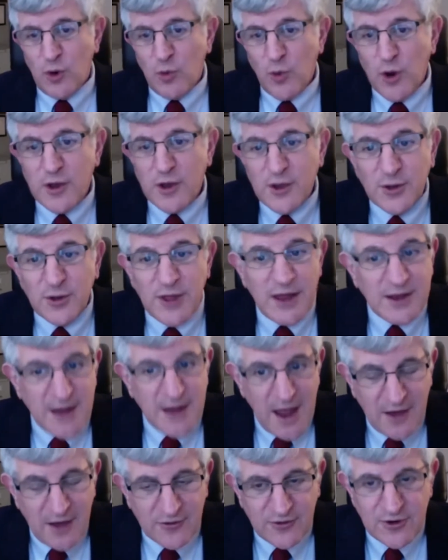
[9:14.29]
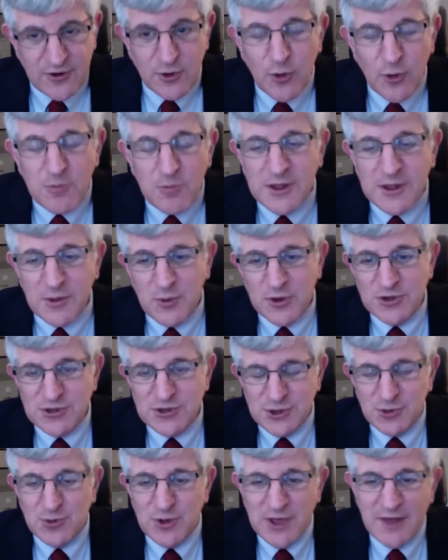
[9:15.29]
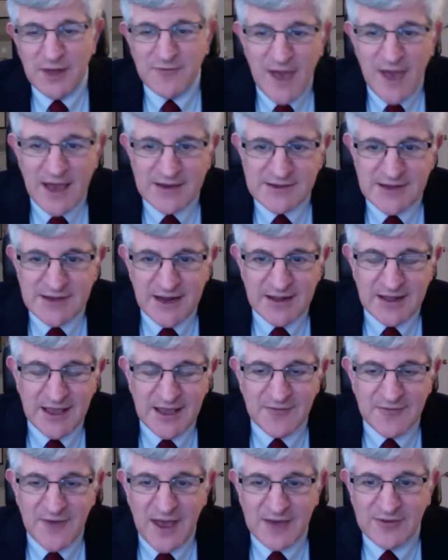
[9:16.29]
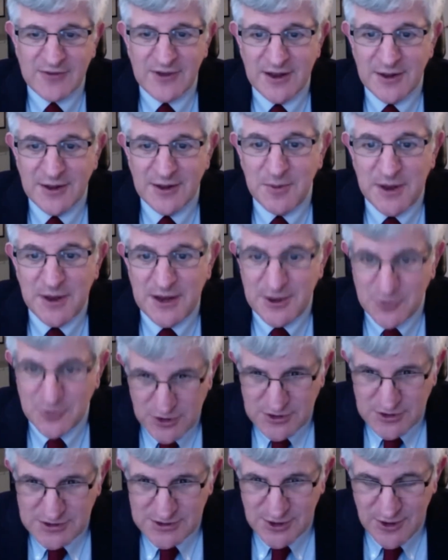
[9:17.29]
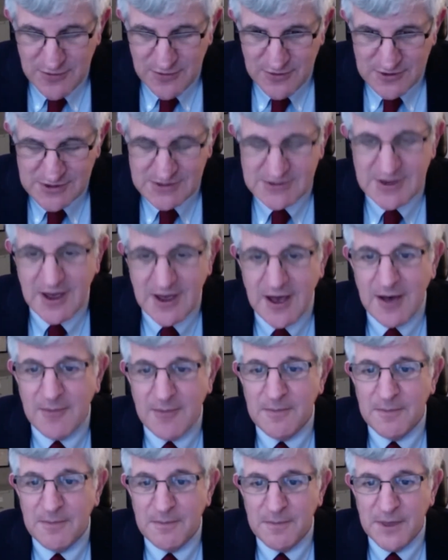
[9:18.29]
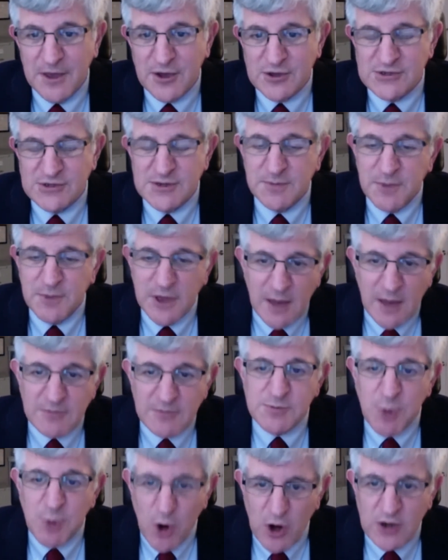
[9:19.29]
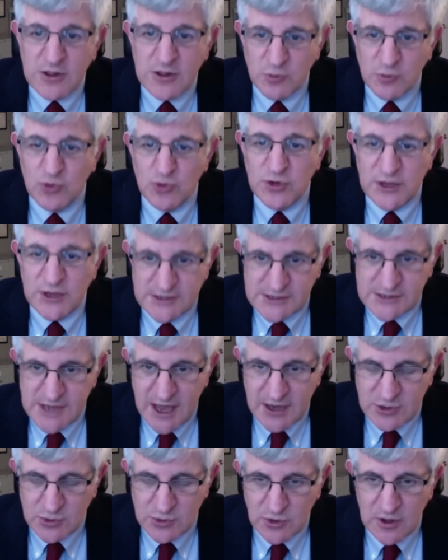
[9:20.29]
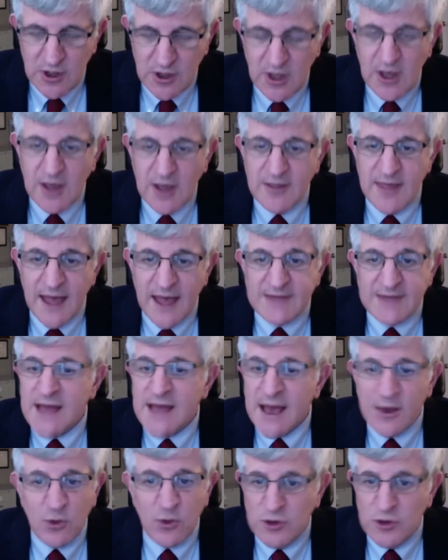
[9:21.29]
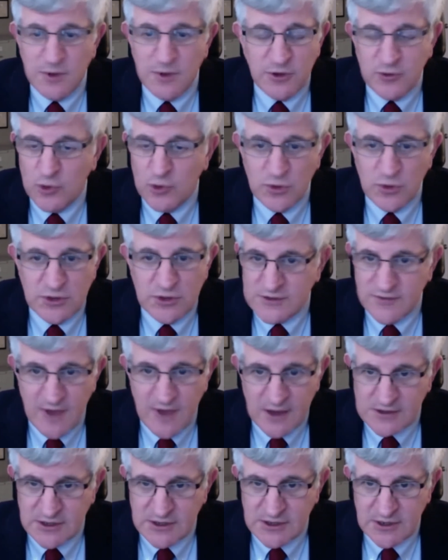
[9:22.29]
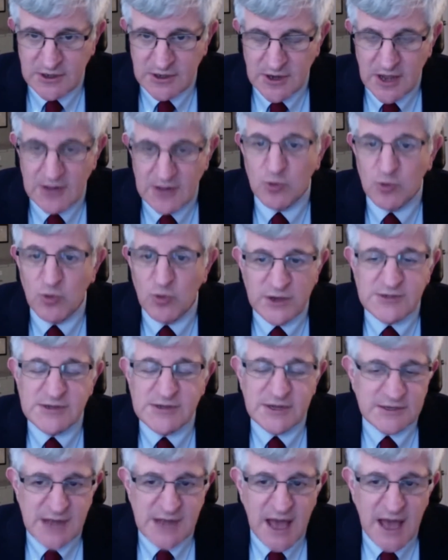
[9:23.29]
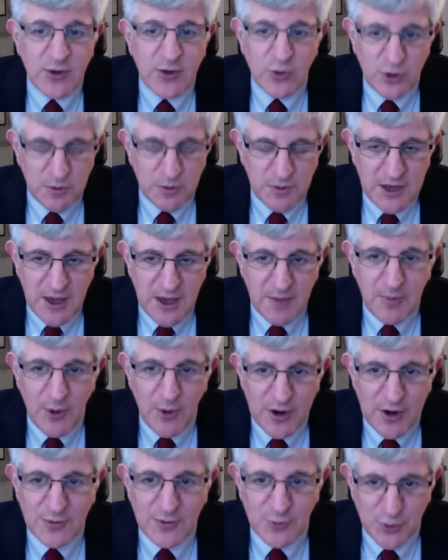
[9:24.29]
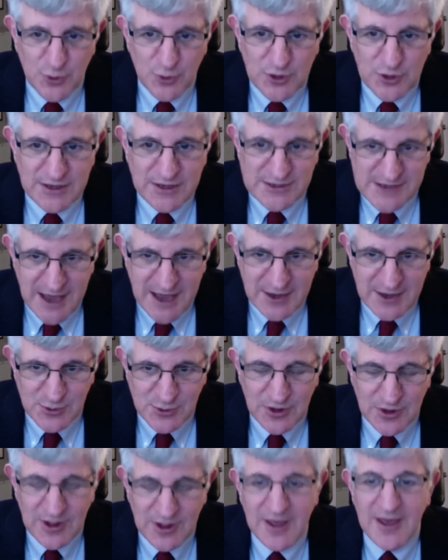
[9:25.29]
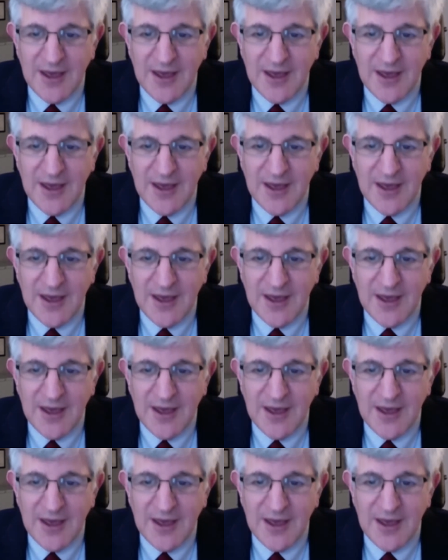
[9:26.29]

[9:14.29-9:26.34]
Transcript: working on that now. See, normally when children get vaccinated, they get vaccinated in the pediatrician's office because it becomes part of the routine schedule. That's not going to be true with this vaccine. And the reason it's not going to become part of the routine schedule